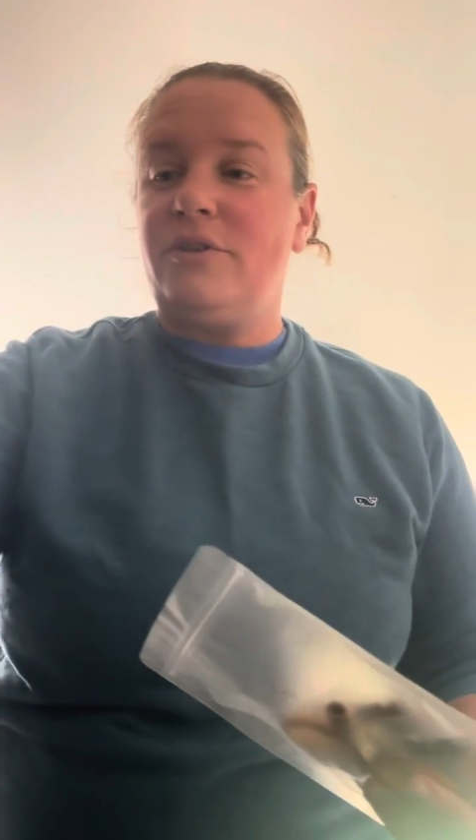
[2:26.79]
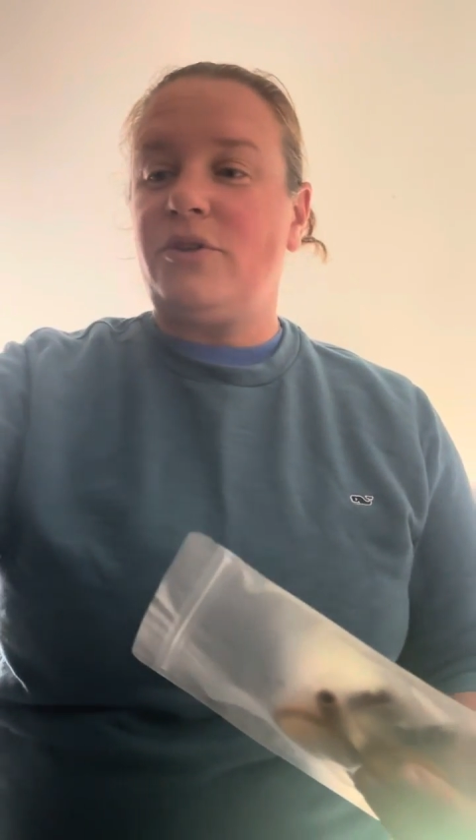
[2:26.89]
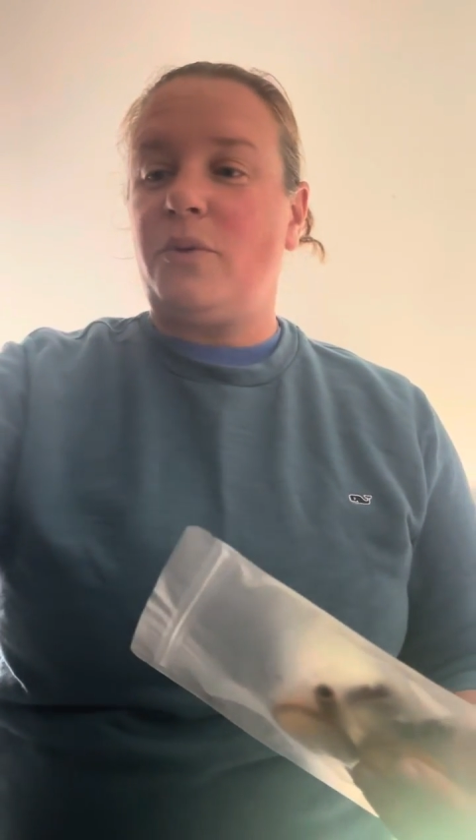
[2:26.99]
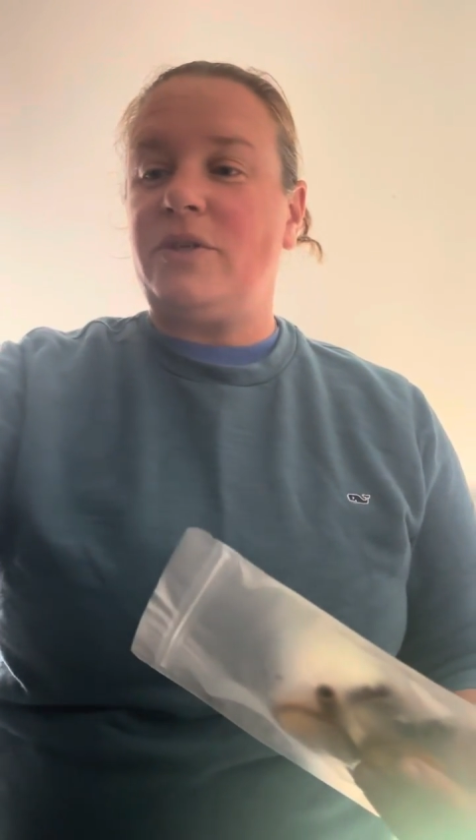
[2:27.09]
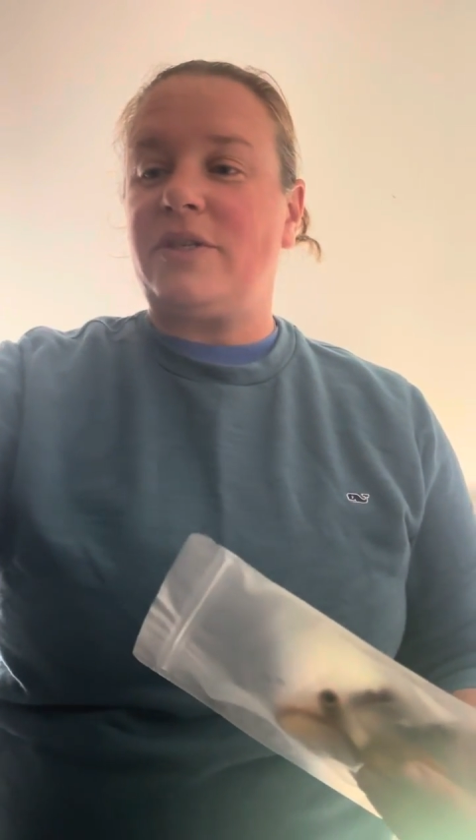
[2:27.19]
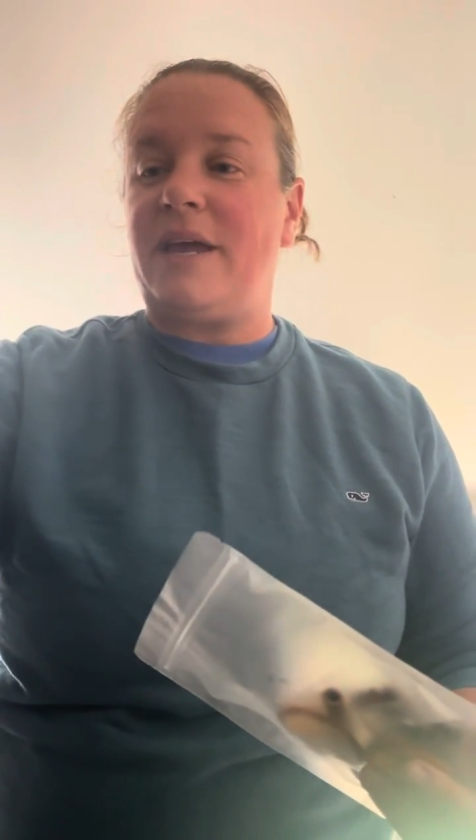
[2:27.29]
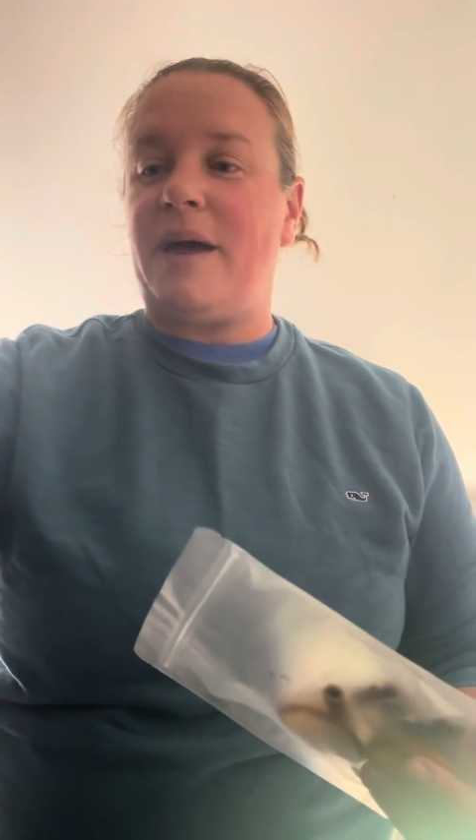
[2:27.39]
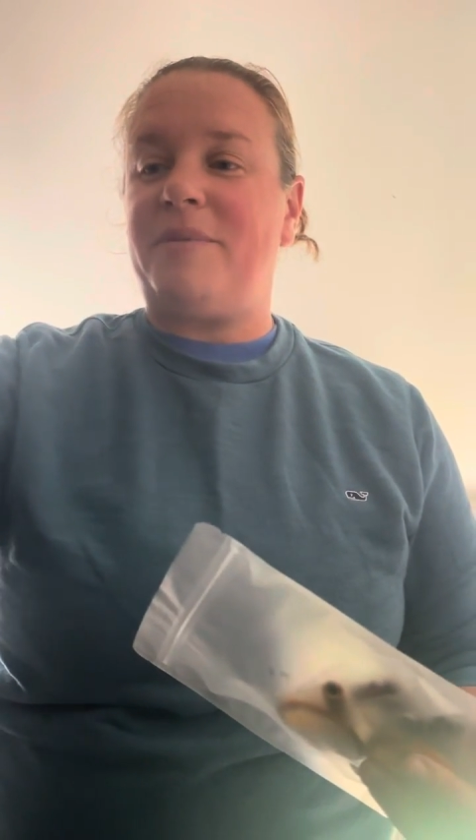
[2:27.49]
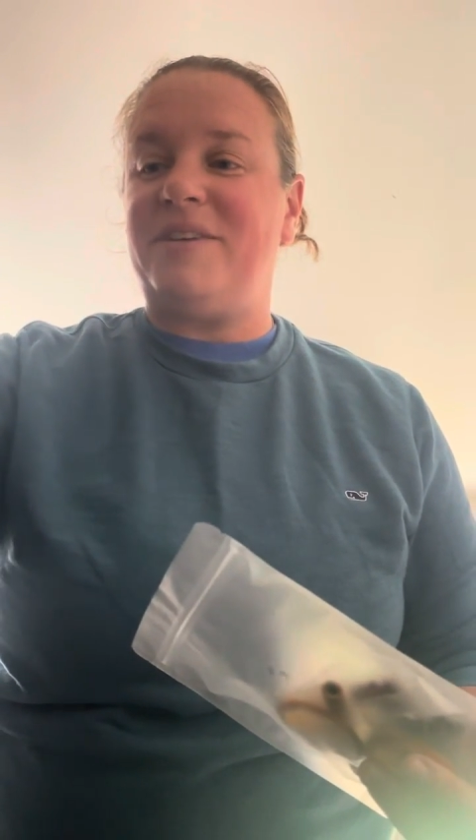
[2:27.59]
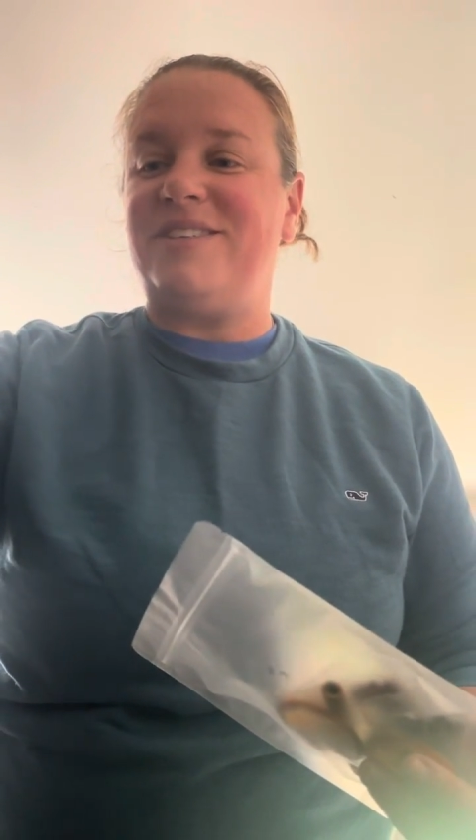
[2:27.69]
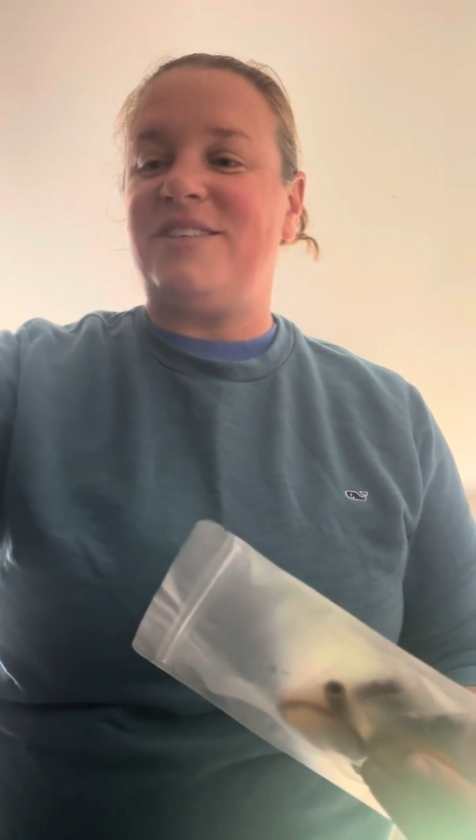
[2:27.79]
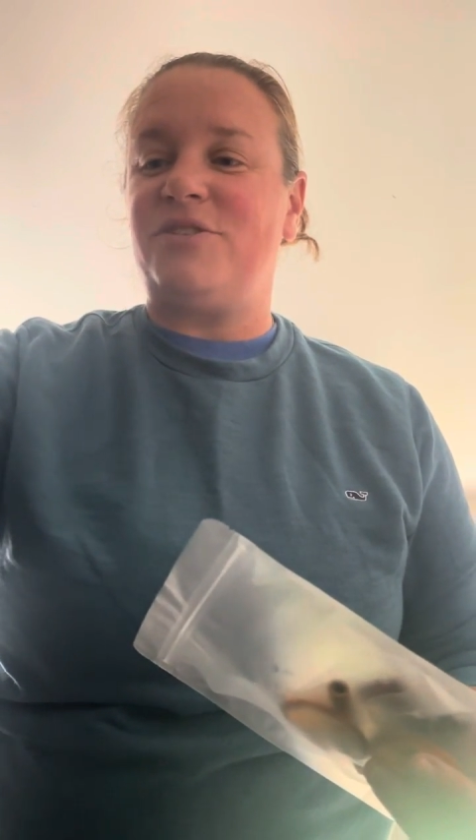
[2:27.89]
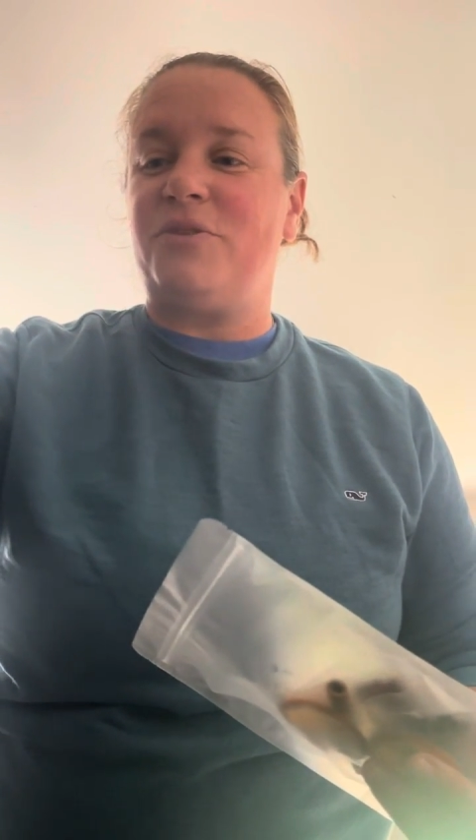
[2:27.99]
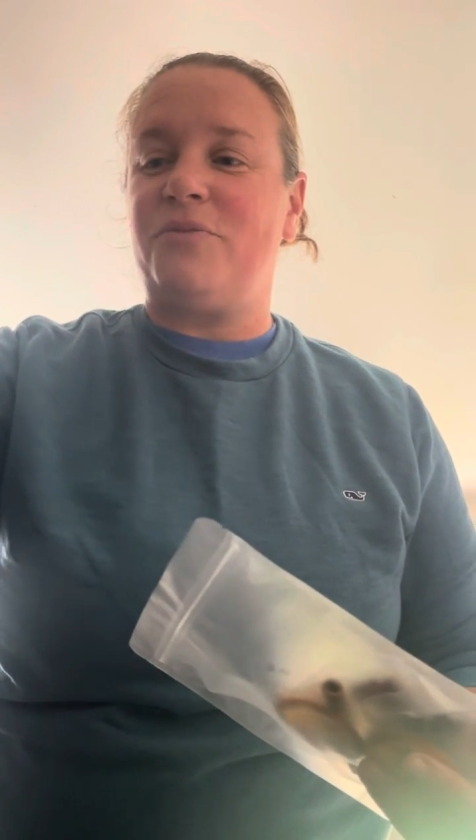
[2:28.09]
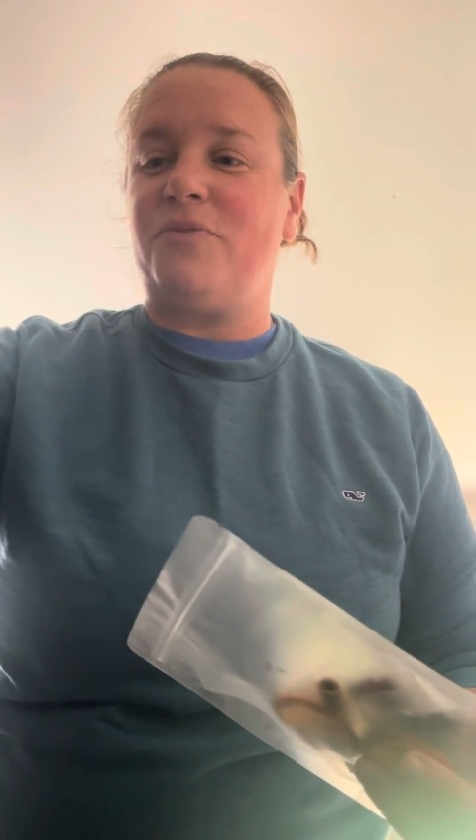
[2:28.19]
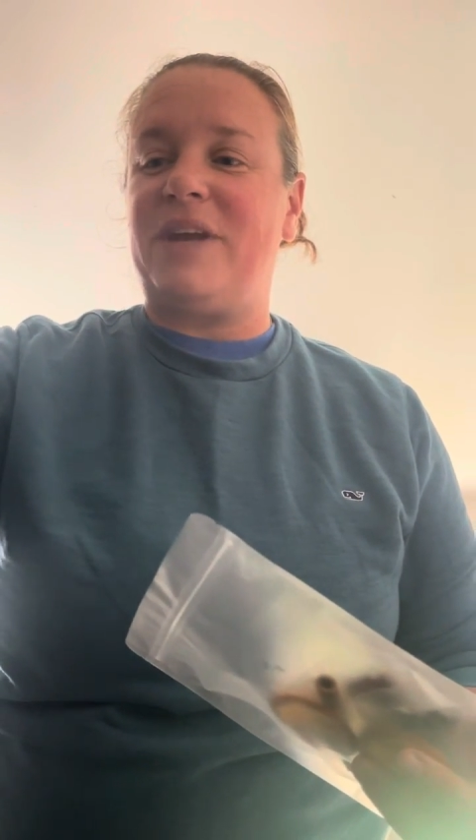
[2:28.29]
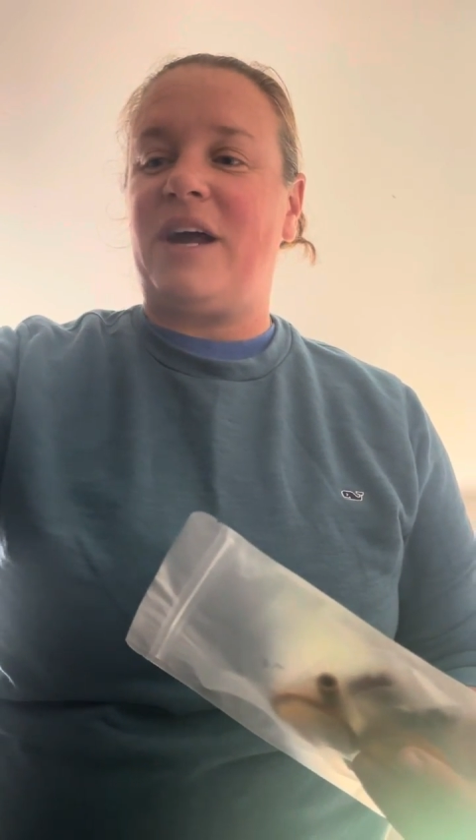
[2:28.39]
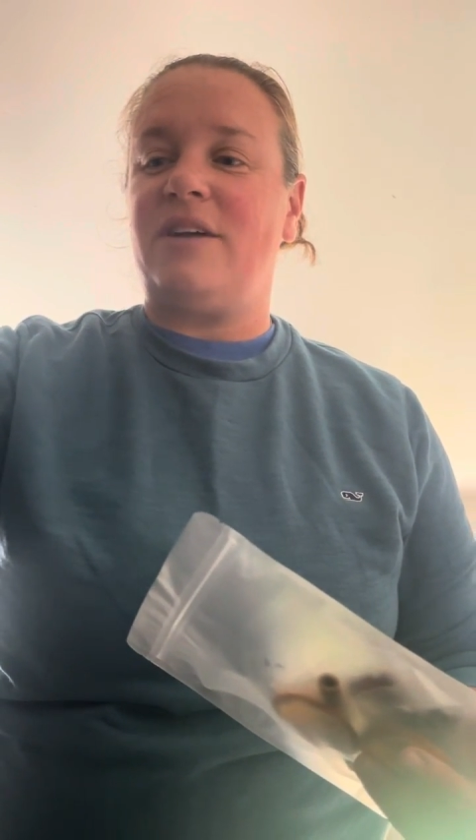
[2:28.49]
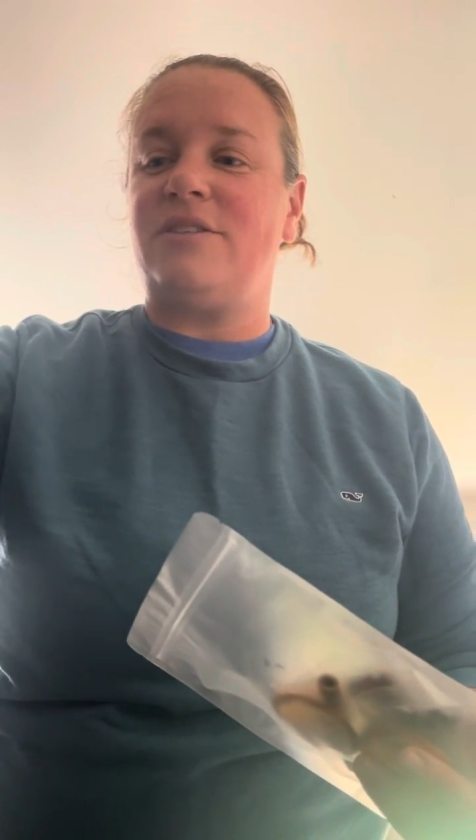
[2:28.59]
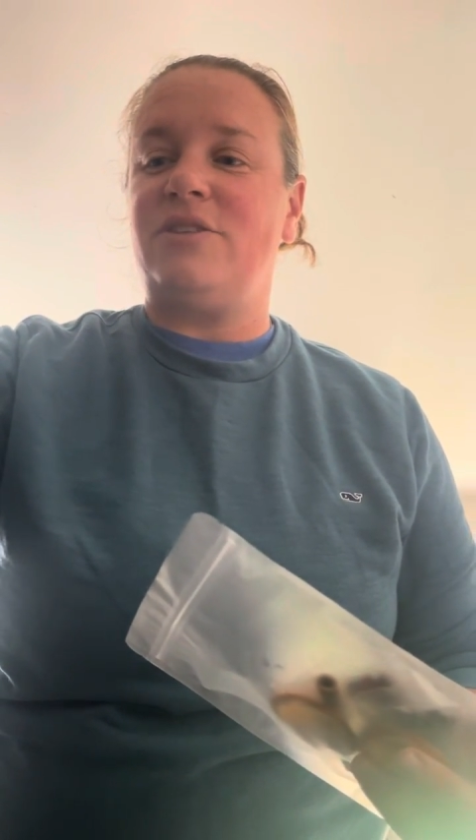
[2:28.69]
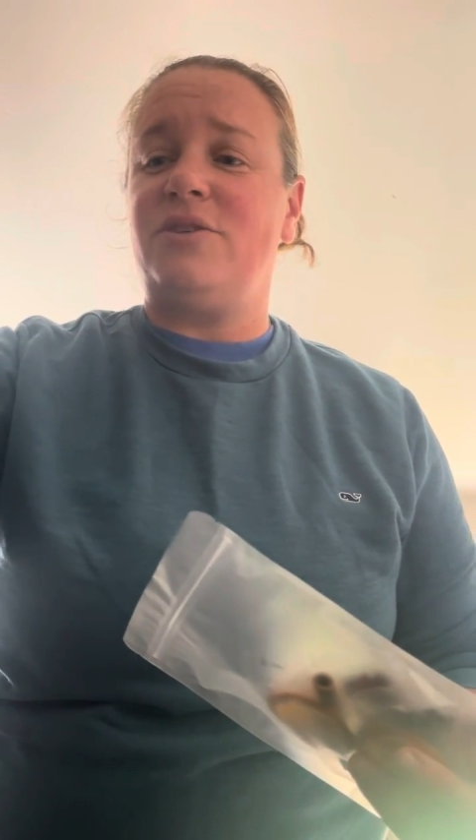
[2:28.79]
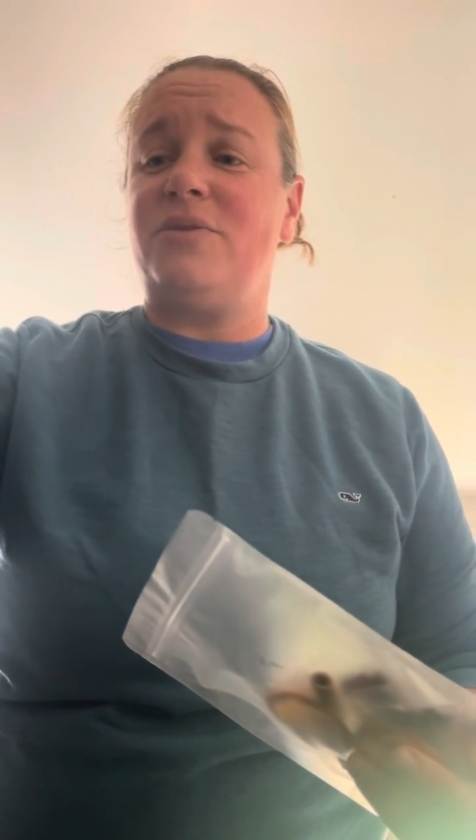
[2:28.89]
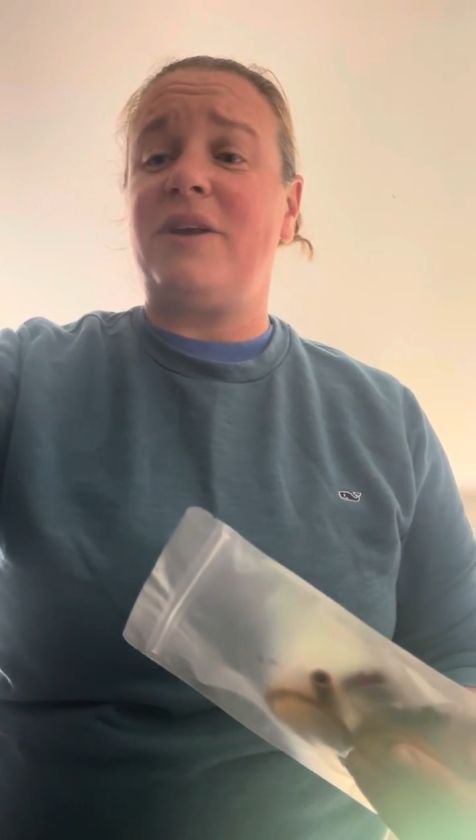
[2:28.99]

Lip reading: So what's going to happen is this is going to reconstitute.